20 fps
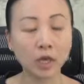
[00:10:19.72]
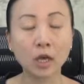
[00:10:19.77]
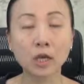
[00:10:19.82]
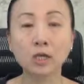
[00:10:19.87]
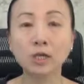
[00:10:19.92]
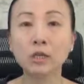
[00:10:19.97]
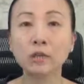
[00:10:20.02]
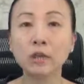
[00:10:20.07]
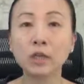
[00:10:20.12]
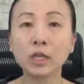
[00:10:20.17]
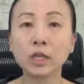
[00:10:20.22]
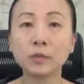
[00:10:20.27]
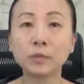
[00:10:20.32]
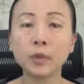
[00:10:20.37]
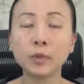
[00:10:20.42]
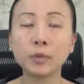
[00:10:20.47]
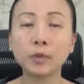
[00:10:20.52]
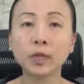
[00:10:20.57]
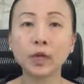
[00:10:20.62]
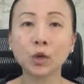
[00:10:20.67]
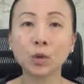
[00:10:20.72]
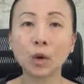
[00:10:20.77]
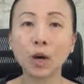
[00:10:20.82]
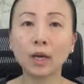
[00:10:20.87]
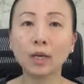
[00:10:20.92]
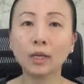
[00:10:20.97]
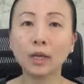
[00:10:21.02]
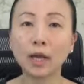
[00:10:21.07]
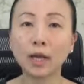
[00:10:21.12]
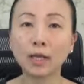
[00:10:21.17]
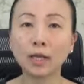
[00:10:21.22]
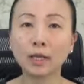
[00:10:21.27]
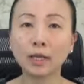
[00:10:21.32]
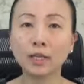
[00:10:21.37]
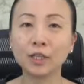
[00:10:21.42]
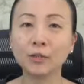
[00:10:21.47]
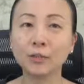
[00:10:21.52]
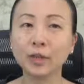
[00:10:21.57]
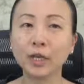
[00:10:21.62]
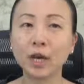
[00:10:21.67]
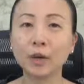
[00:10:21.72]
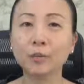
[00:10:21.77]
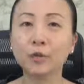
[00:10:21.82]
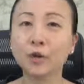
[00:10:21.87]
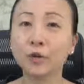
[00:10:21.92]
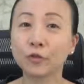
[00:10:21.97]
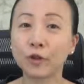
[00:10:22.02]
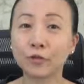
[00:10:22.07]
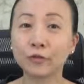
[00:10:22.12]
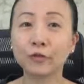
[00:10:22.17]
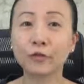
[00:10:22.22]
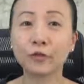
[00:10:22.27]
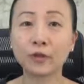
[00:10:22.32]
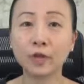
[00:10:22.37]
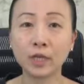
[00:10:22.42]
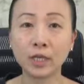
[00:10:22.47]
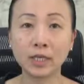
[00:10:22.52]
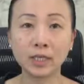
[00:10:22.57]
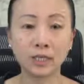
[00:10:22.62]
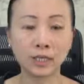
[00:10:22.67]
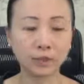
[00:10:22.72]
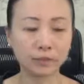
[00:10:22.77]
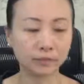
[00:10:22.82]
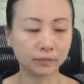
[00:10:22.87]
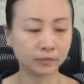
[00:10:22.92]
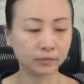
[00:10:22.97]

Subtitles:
So these people are quite likely to become your referees.